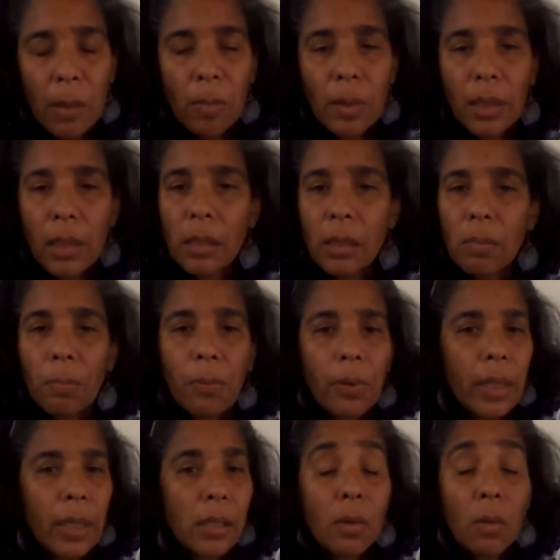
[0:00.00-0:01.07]
because
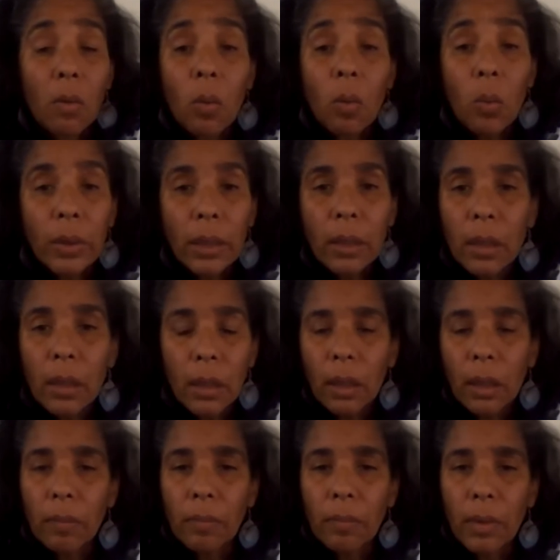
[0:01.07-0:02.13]
prayer is the only
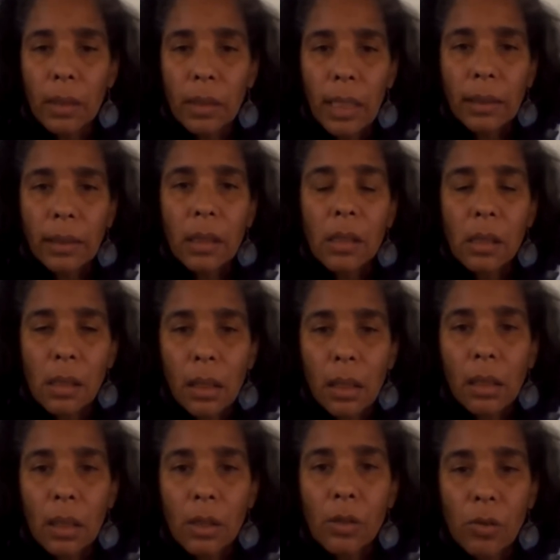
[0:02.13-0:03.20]
thing that can
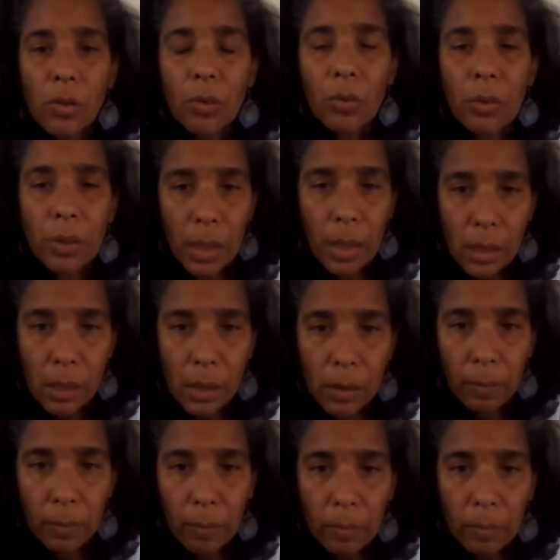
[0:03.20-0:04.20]
take us through this.